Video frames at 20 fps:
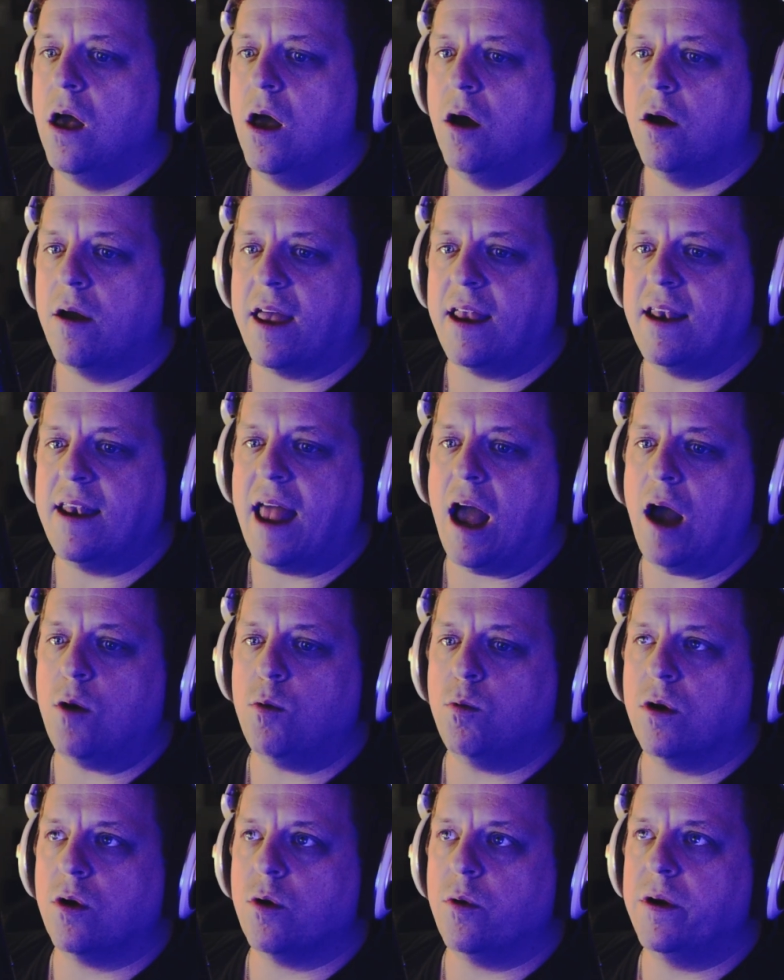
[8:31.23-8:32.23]
Okay, now
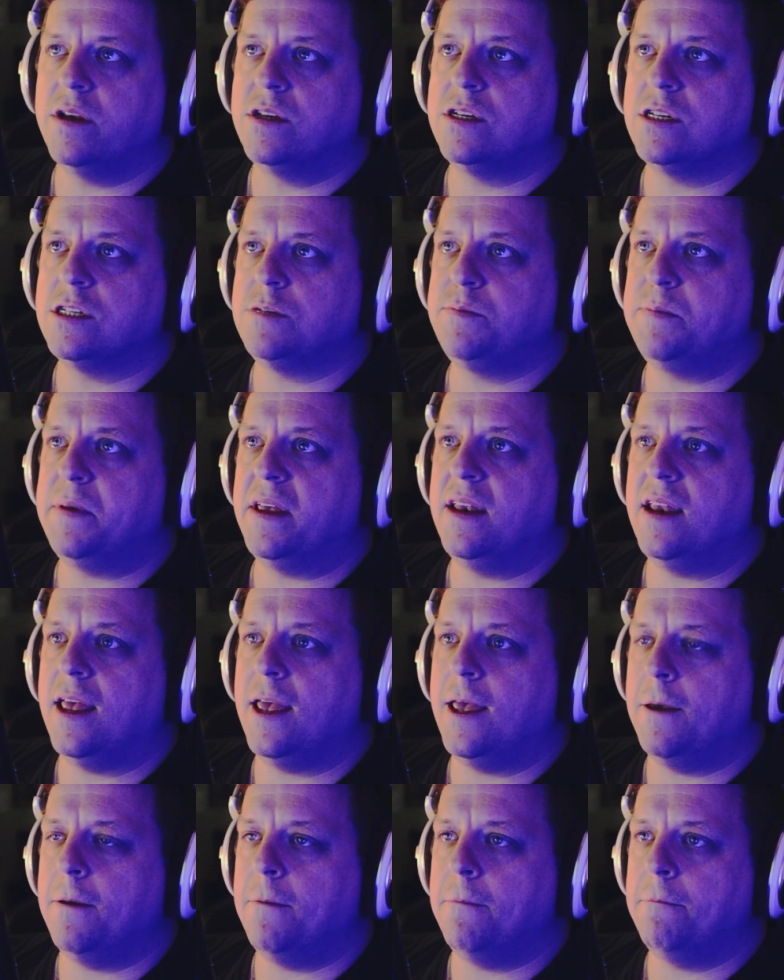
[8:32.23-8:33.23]
we're going to spin
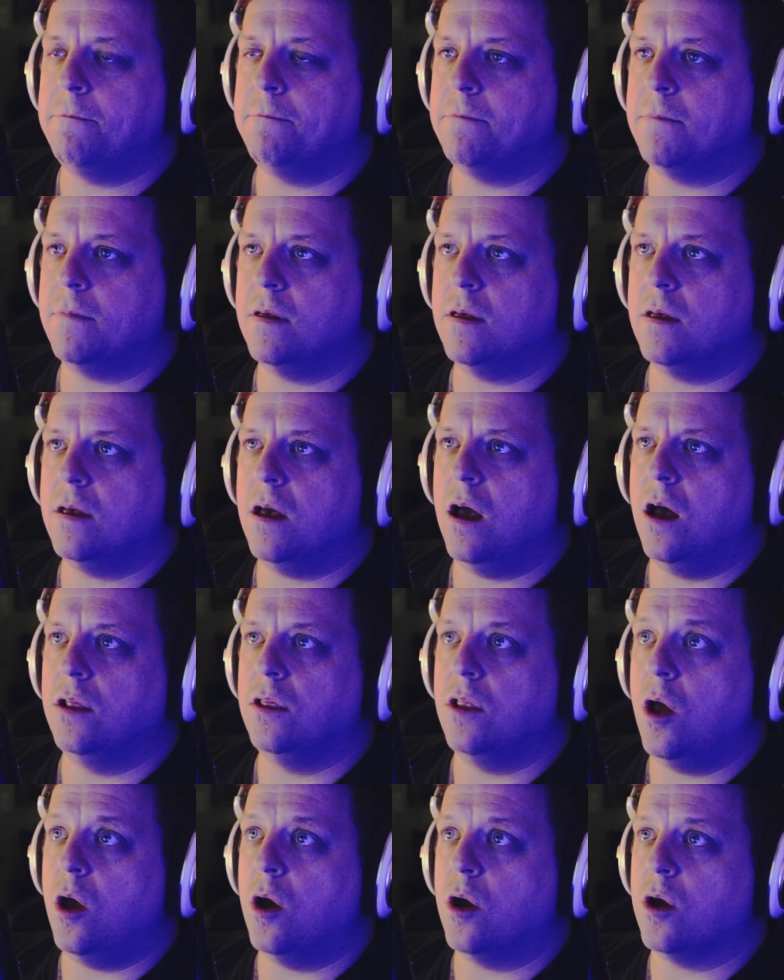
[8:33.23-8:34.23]
him
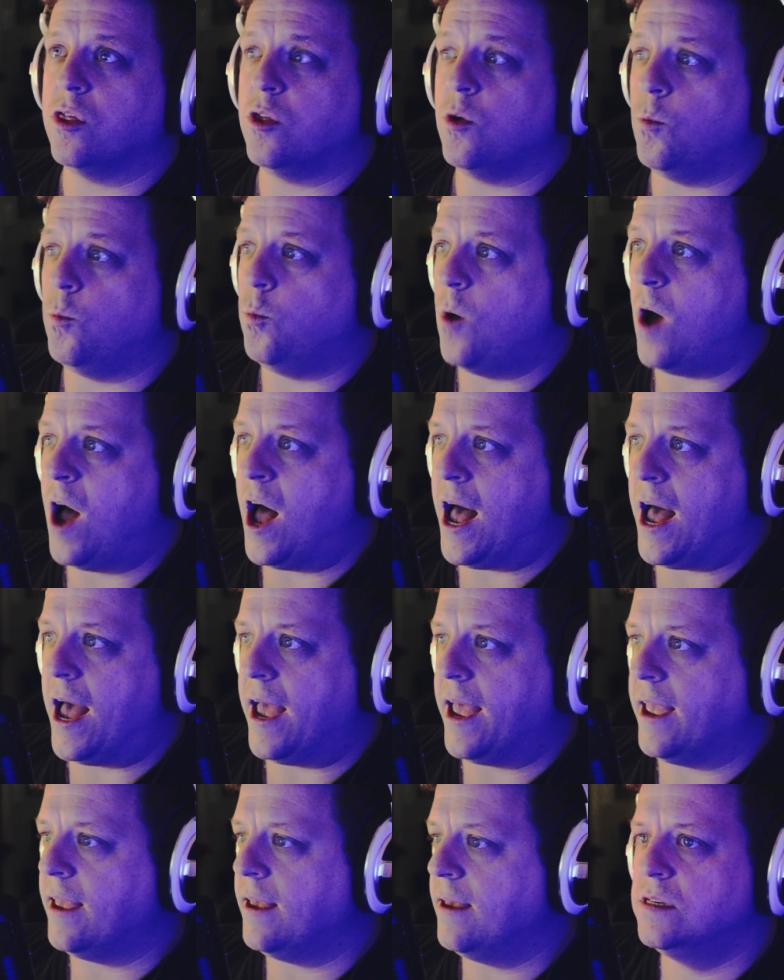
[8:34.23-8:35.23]
along the
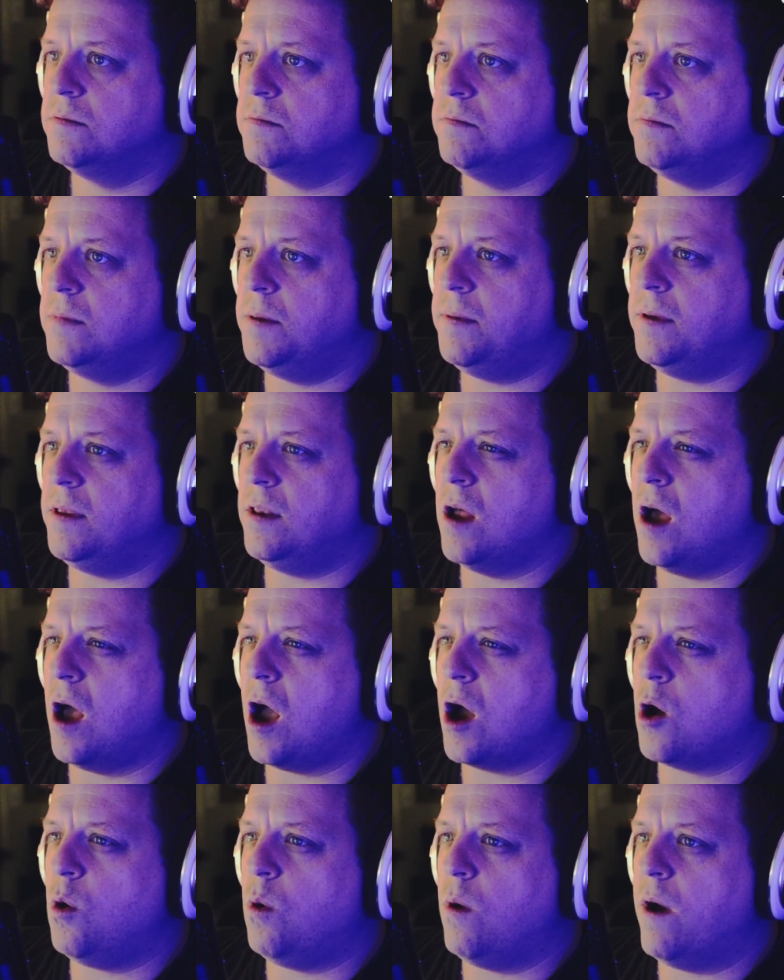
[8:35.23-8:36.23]
Y. Maybe
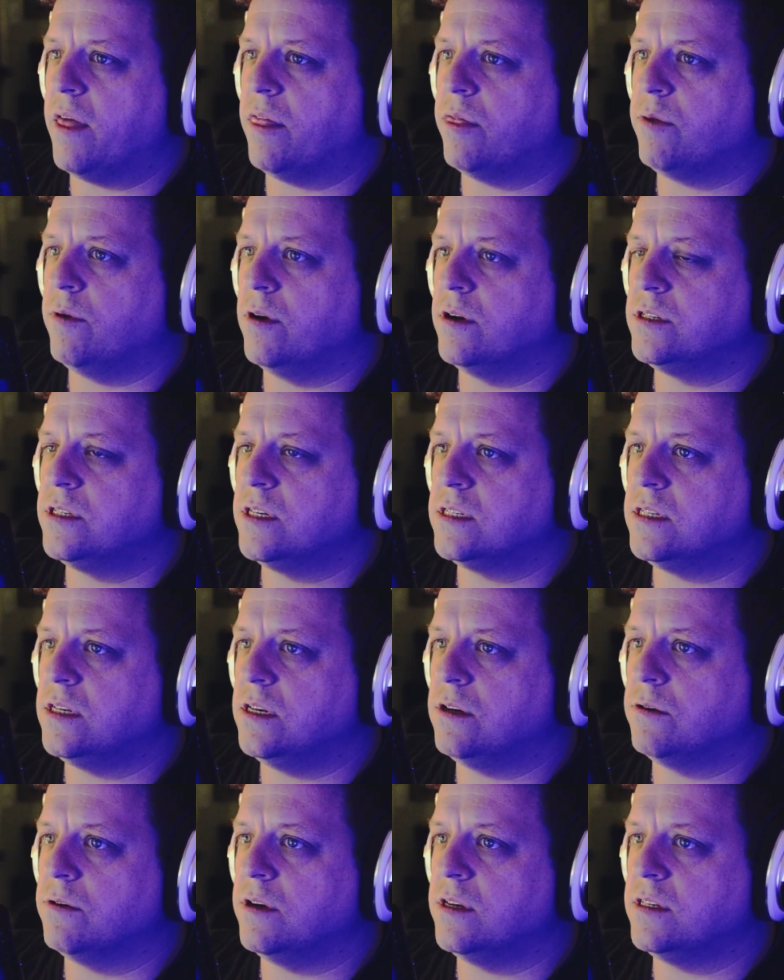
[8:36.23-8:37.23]
not quite 360
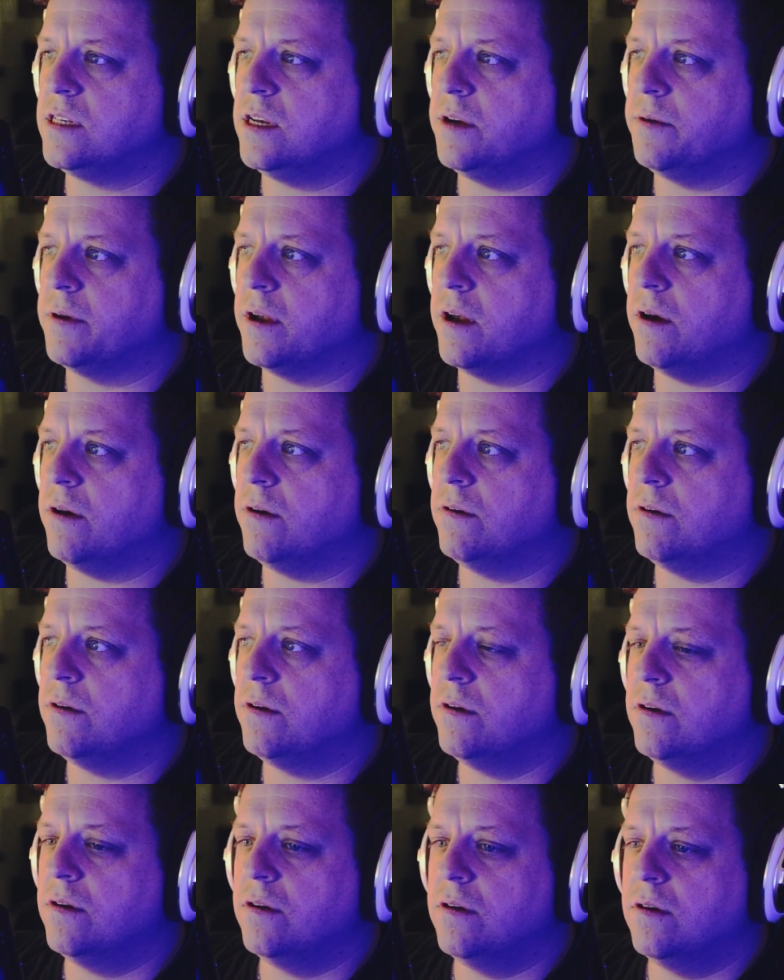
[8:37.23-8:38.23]
degrees. There we go.
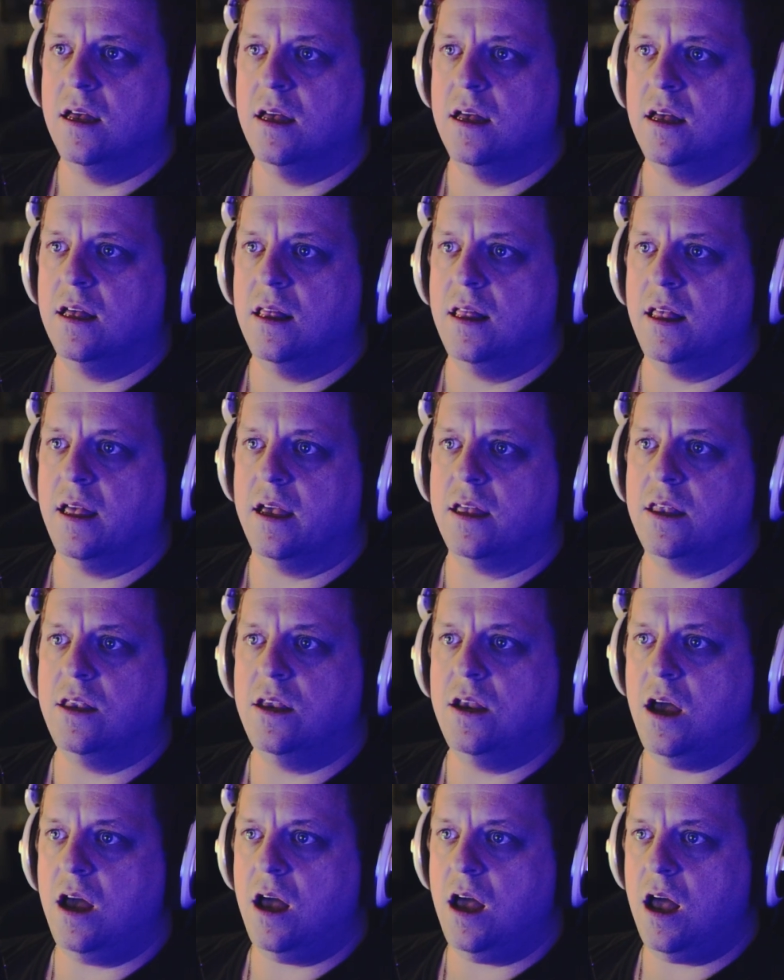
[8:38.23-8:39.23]
Like,
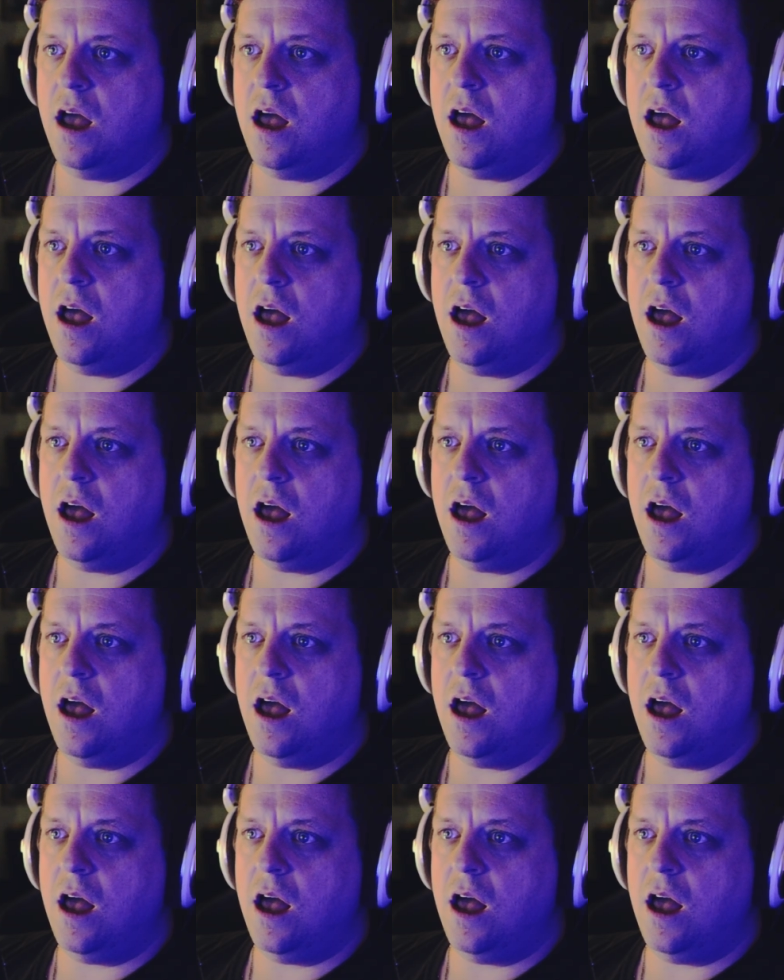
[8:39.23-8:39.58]
no!